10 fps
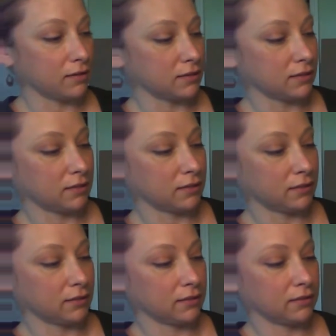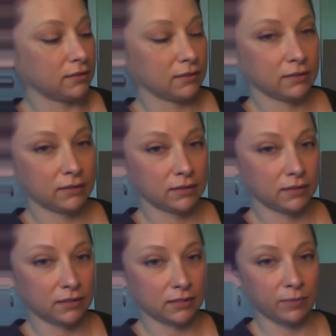
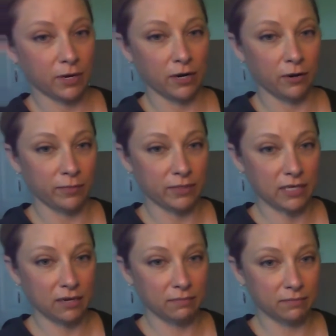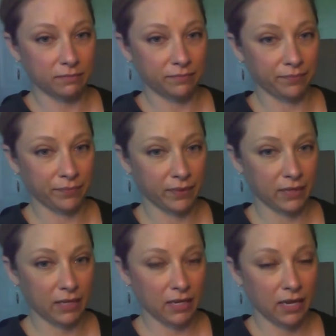and this part opens up
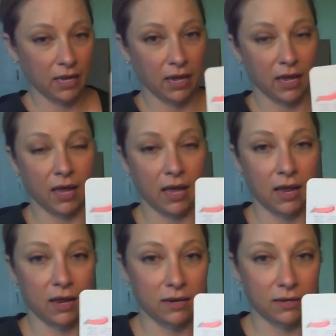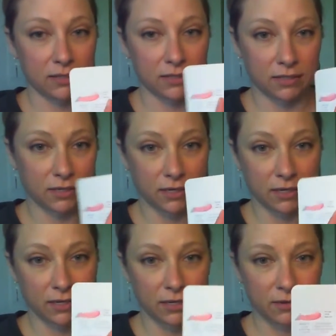and
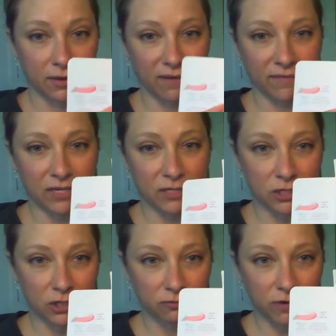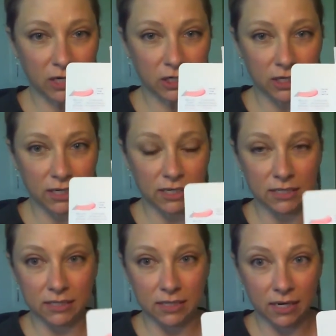you have
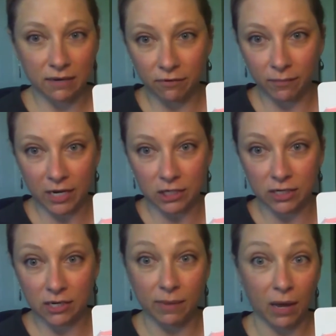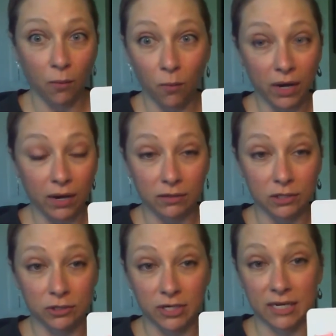instructions and information about what Color
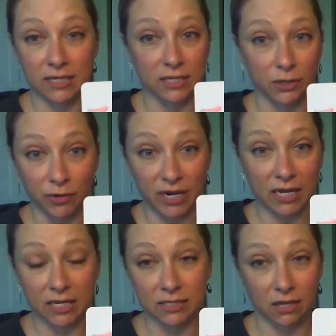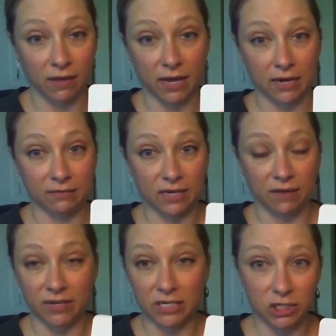Street is, ingredients, all that kind of
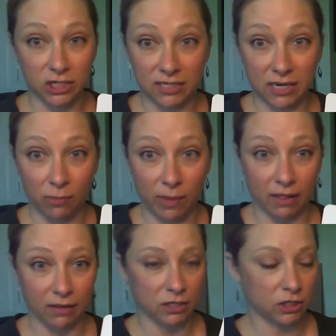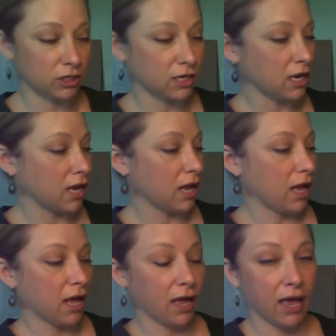stuff. It's just nail polish.
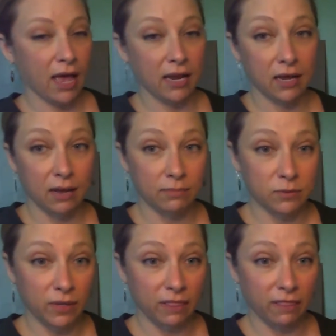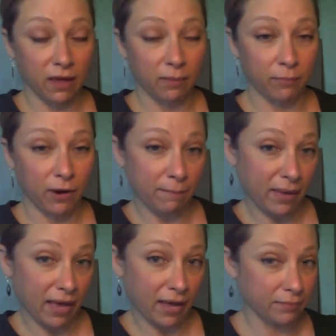And it comes with a prep
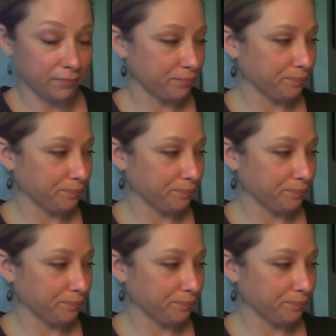pad,